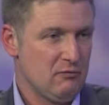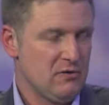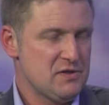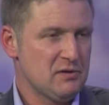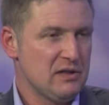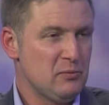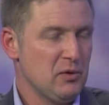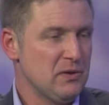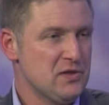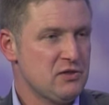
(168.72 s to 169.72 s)
recently
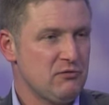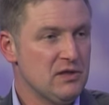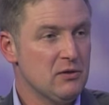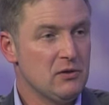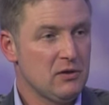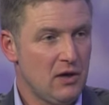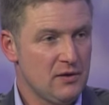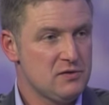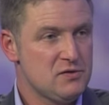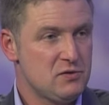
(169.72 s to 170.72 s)
published Green Deal
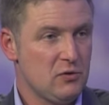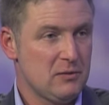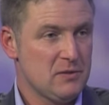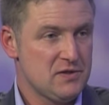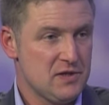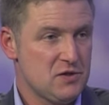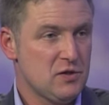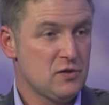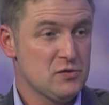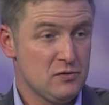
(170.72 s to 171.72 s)
guidance documentation and
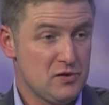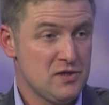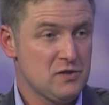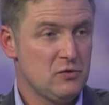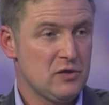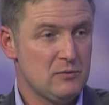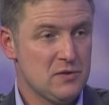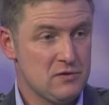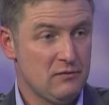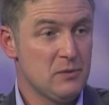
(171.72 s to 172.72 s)
consultation
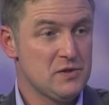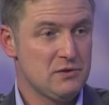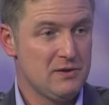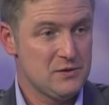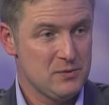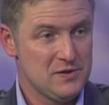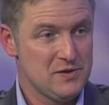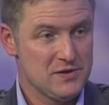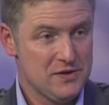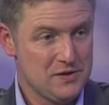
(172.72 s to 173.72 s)
documents, of which there are
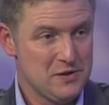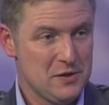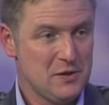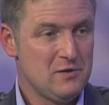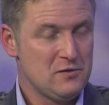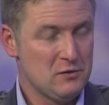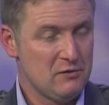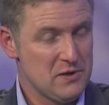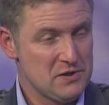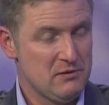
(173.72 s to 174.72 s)
26, 2 of
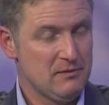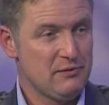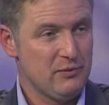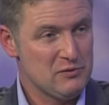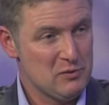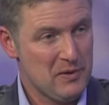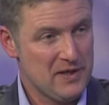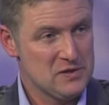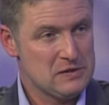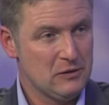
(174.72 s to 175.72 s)
which are over 300
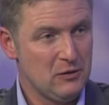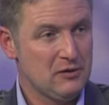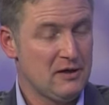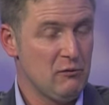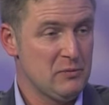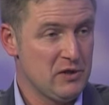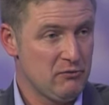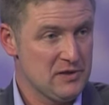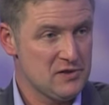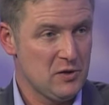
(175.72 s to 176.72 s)
pages long, and that will be a
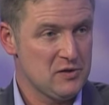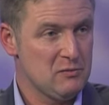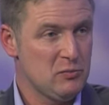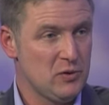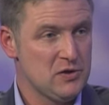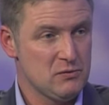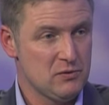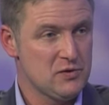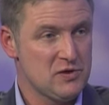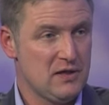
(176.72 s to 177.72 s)
great starting point to
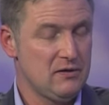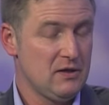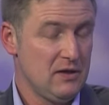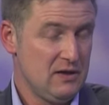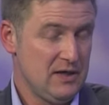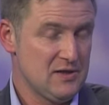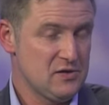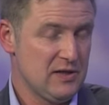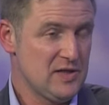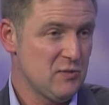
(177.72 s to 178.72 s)
understand
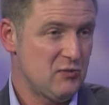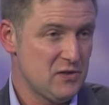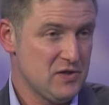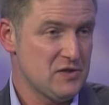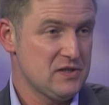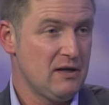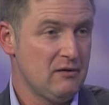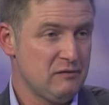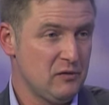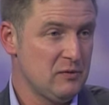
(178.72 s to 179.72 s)
installation process and how the
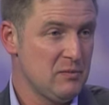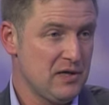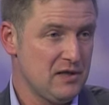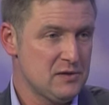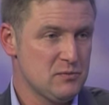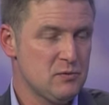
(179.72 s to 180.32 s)
funding mechanisms